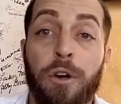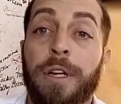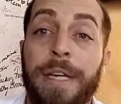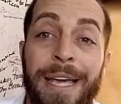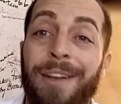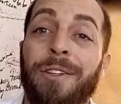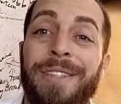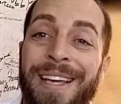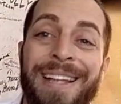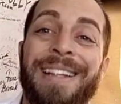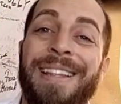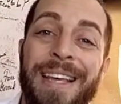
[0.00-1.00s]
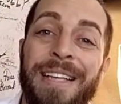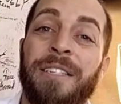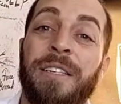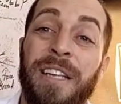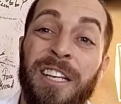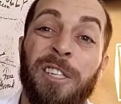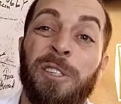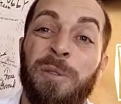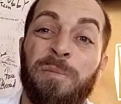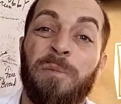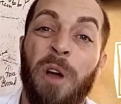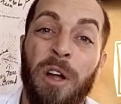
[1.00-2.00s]
Your guilt in this
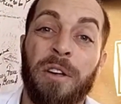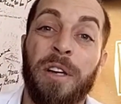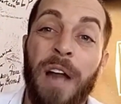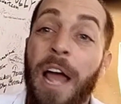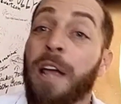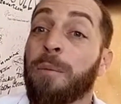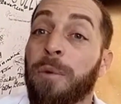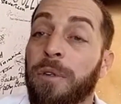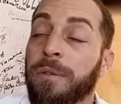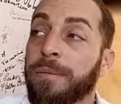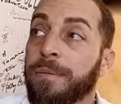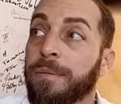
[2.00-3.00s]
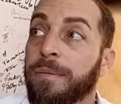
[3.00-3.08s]
is undeniable.